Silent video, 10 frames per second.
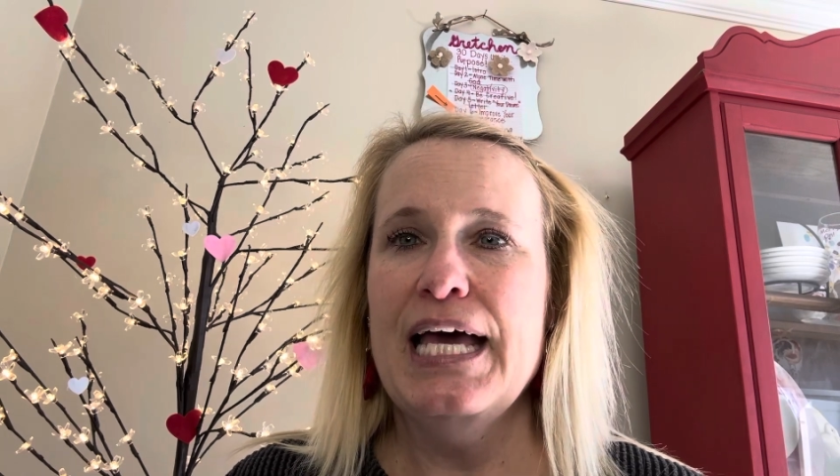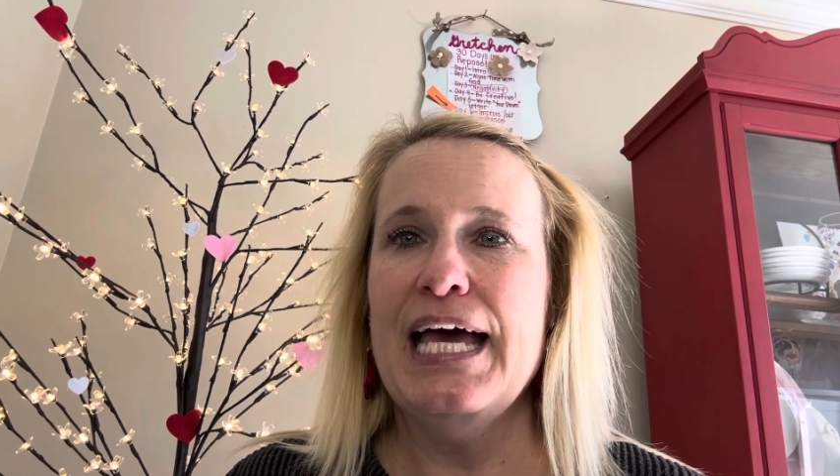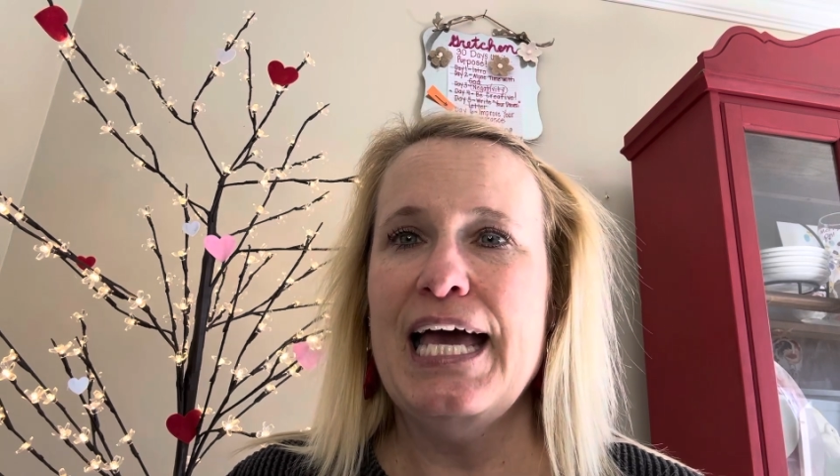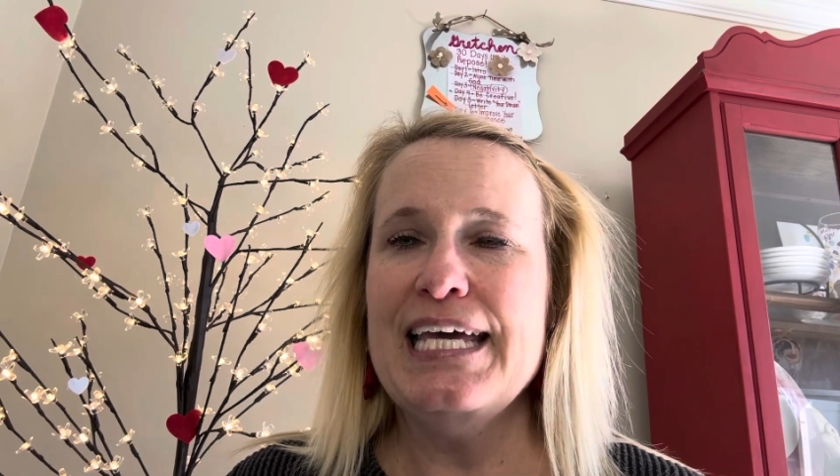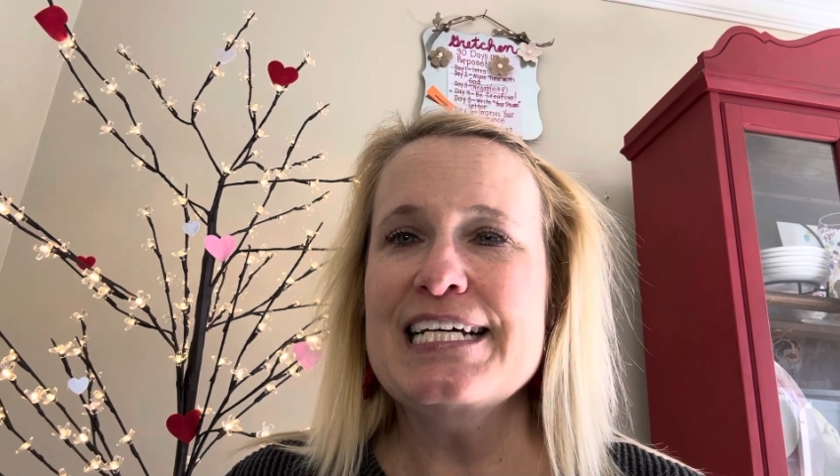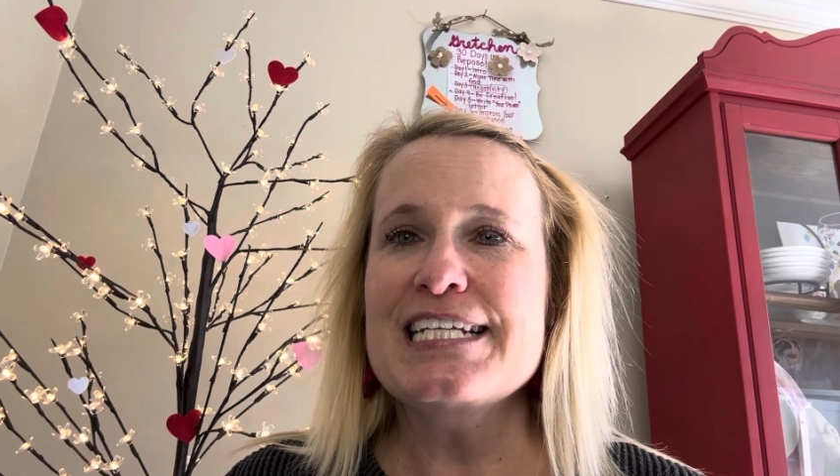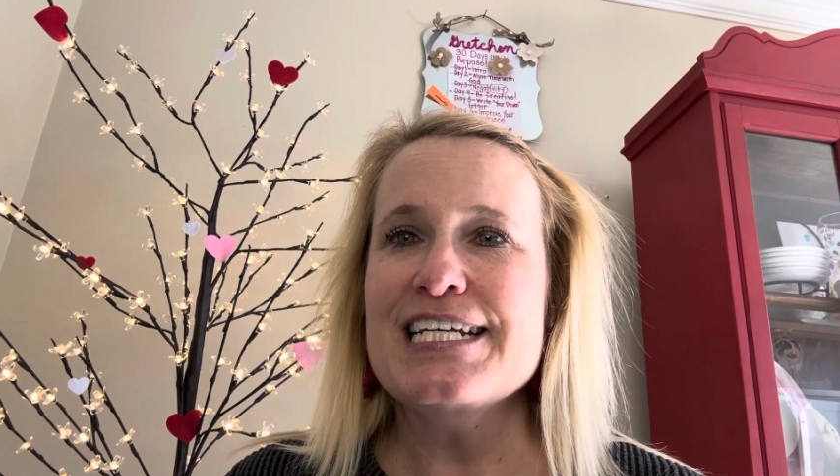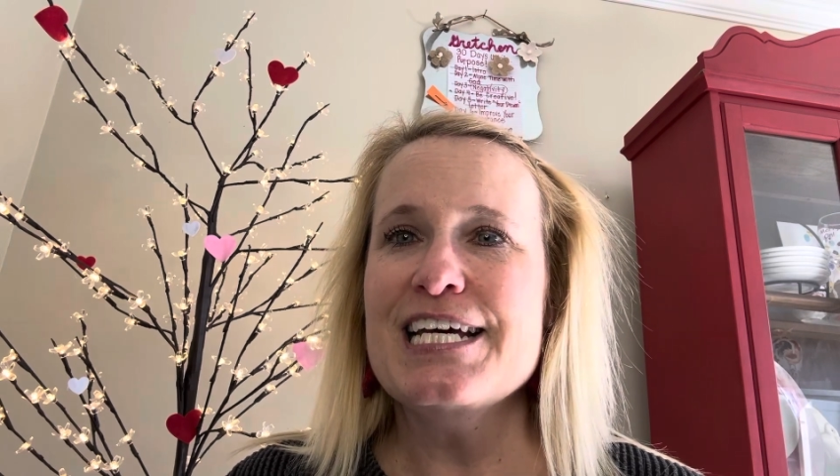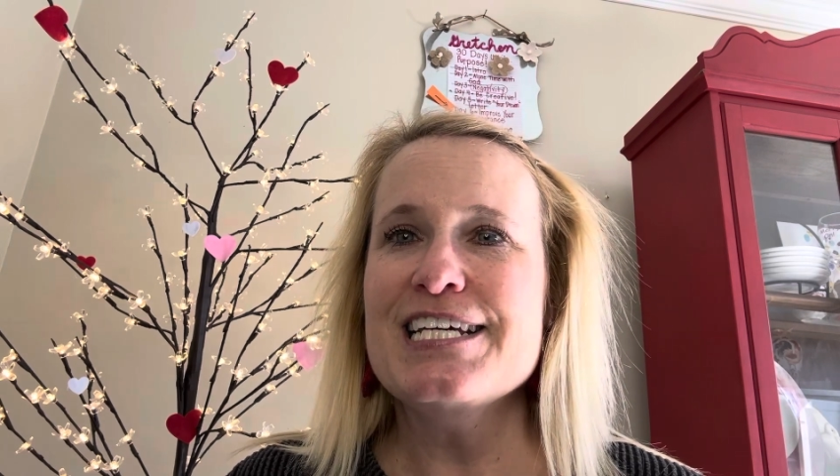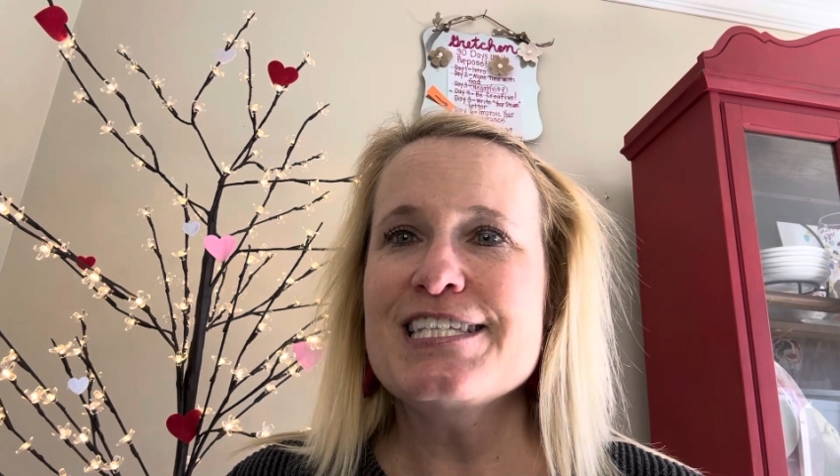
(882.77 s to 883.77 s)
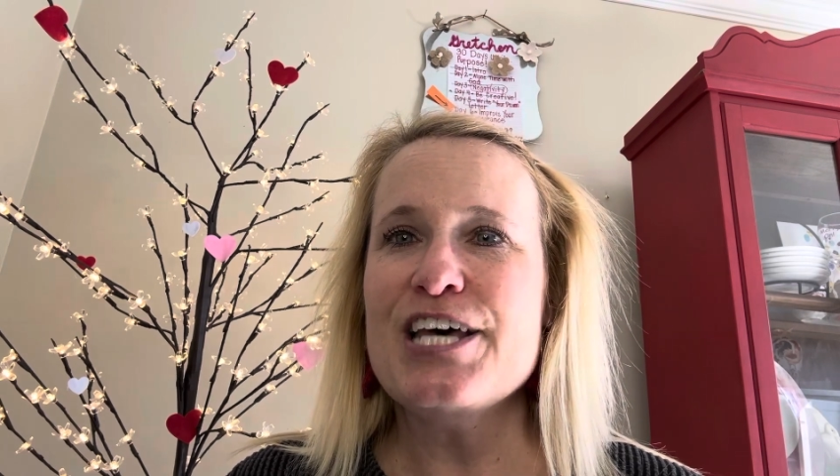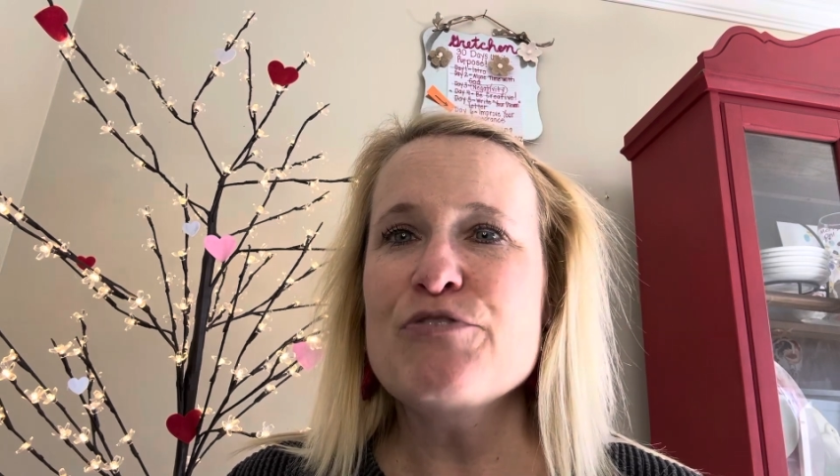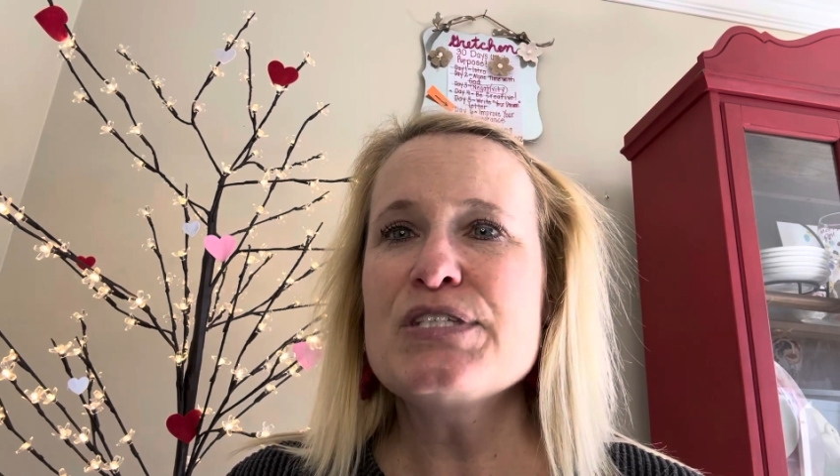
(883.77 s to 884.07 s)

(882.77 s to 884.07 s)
And so